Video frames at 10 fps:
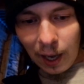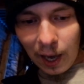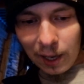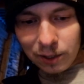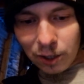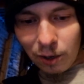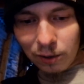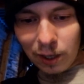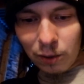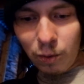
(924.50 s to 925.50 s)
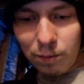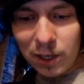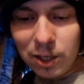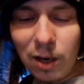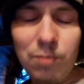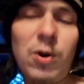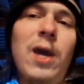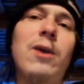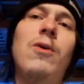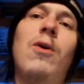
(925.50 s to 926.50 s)
Eighth song, That Woman's Gonna
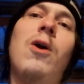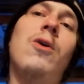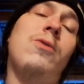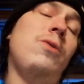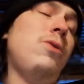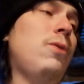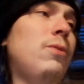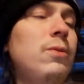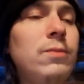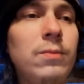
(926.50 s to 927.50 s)
Break Your Heart. Oh.